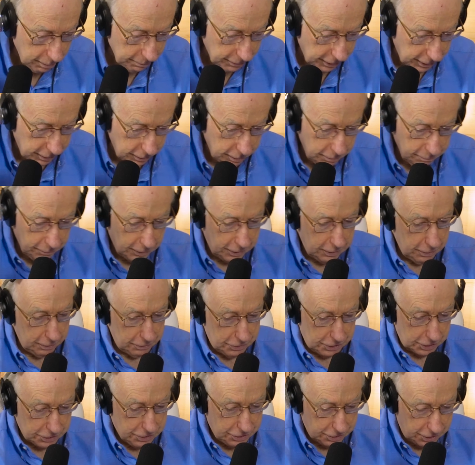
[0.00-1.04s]
but but
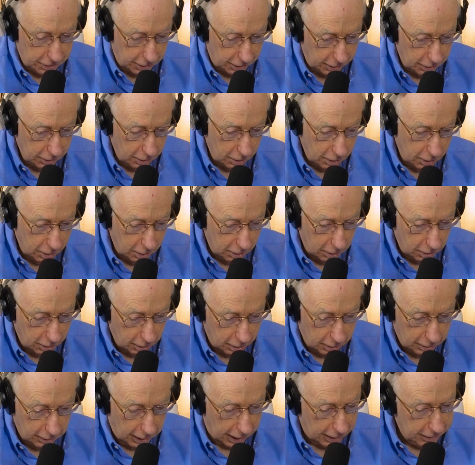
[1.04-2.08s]
just the
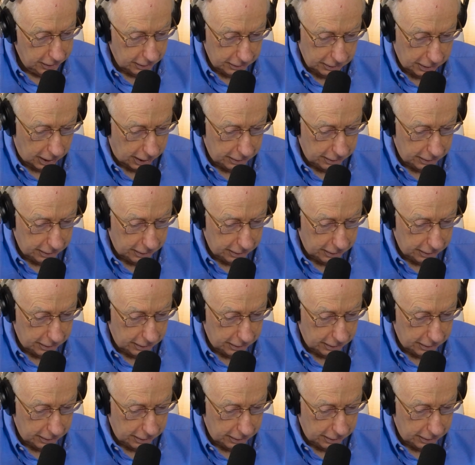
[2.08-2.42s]
uh, I didn't.